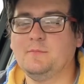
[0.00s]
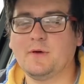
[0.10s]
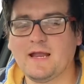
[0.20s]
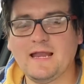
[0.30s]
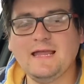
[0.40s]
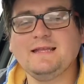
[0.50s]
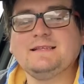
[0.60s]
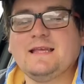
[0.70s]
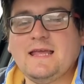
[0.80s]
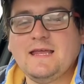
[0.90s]
But I'd like to
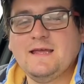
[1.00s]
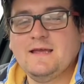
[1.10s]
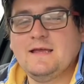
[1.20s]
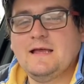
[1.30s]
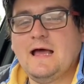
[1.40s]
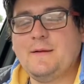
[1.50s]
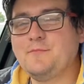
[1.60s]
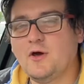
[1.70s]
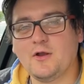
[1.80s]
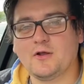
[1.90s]
say
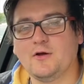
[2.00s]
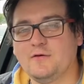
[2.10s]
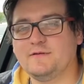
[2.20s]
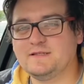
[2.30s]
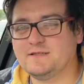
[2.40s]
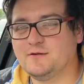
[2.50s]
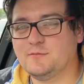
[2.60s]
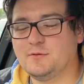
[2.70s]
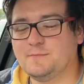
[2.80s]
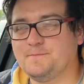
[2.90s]
I'm not a coffee snob.